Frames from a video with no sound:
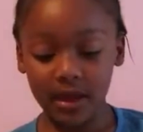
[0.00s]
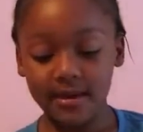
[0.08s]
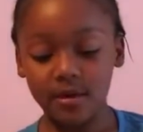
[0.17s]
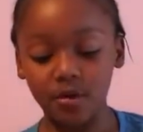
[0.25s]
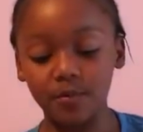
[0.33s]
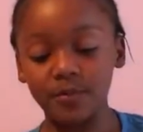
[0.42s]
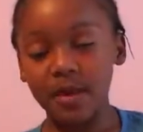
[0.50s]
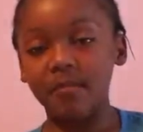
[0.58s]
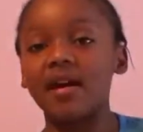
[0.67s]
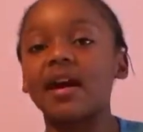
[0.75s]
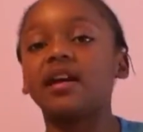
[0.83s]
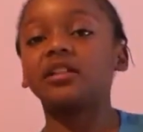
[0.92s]
I hope they
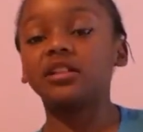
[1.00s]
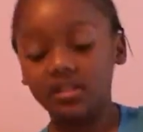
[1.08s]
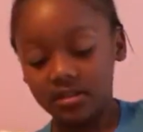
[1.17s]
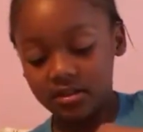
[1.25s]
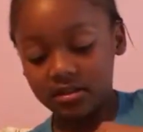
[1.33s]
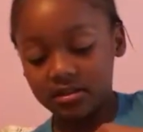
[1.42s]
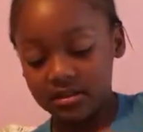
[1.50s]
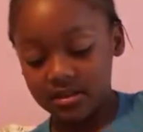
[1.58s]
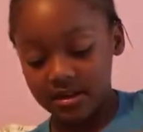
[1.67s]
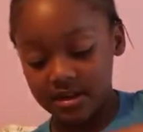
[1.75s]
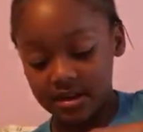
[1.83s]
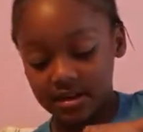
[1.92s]
match.
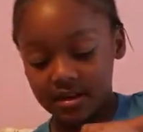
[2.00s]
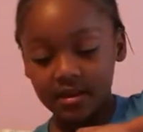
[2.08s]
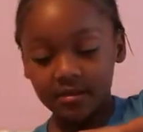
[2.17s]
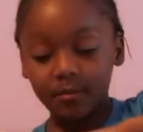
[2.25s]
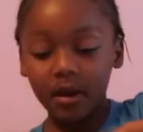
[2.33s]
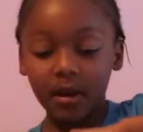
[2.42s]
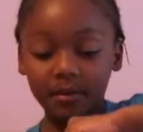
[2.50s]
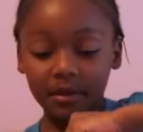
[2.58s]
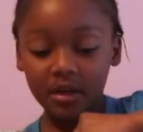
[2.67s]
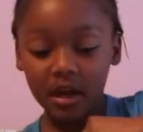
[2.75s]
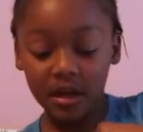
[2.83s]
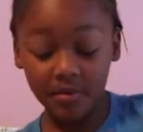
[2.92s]
Probably
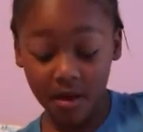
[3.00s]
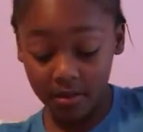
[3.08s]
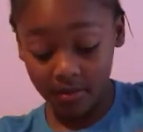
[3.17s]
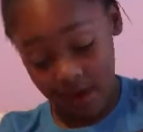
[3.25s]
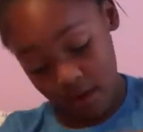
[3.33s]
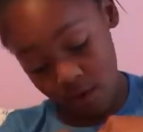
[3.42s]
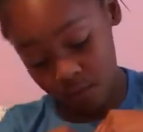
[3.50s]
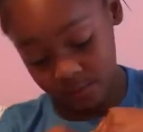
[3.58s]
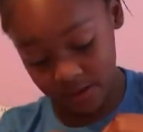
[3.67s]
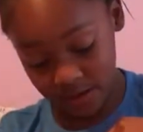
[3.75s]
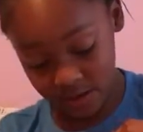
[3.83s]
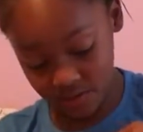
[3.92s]
not, but I hope
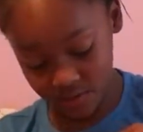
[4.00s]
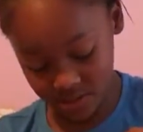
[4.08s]
they do.